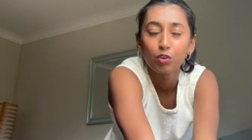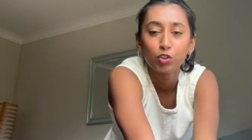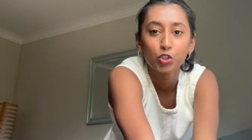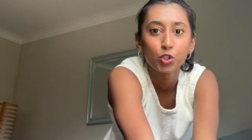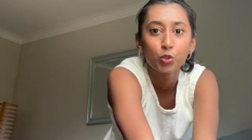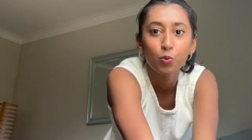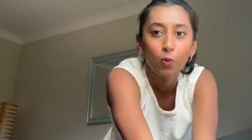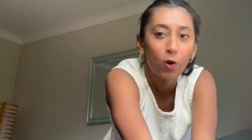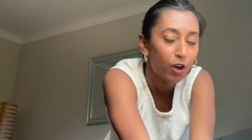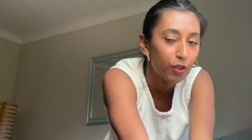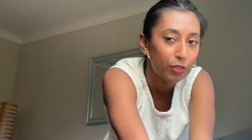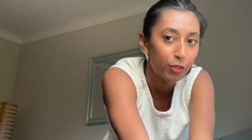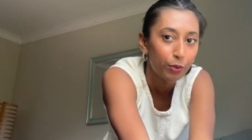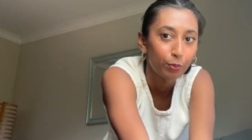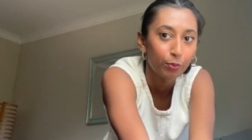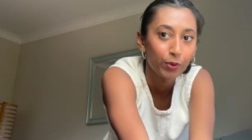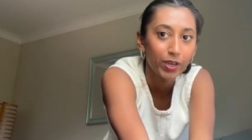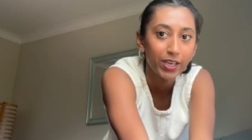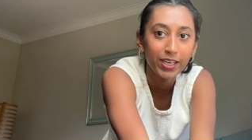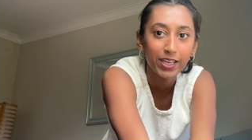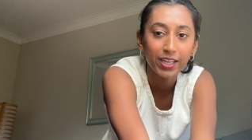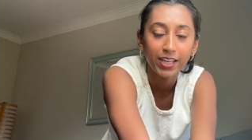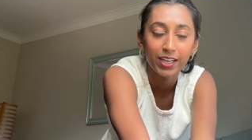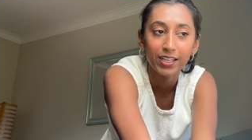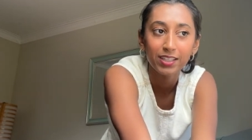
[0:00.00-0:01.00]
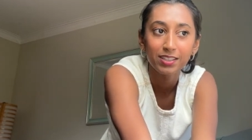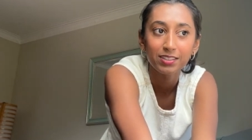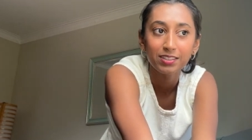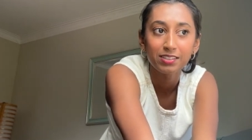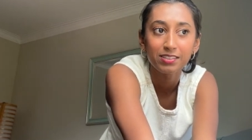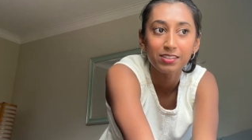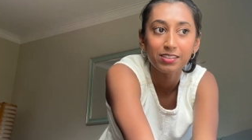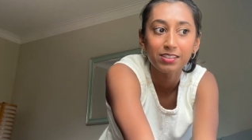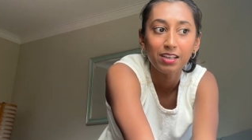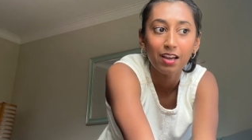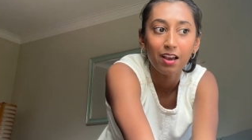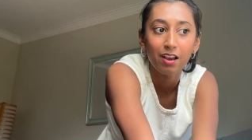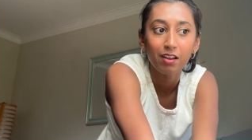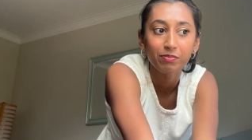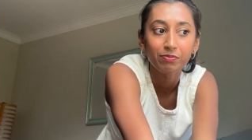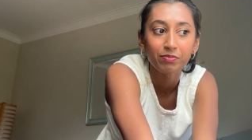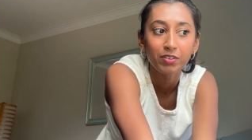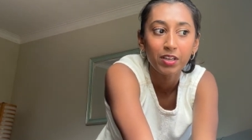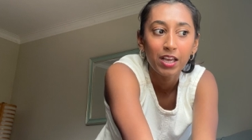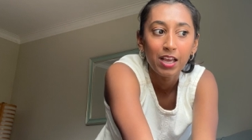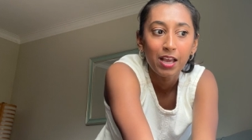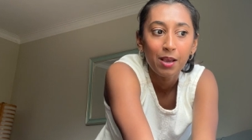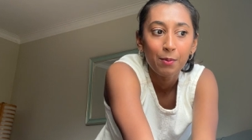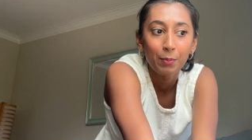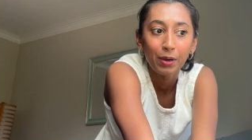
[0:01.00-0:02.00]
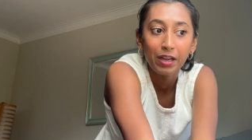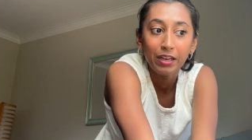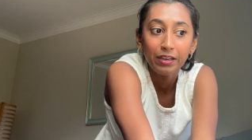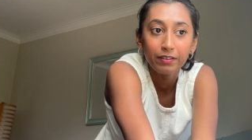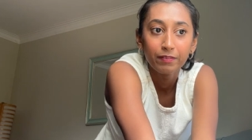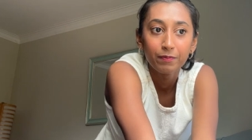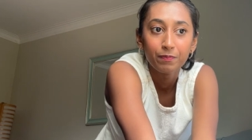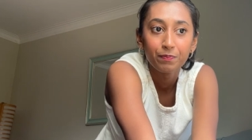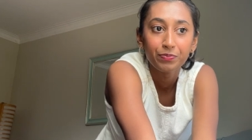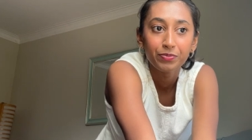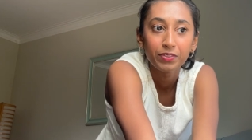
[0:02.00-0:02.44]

do all the readings and stuff but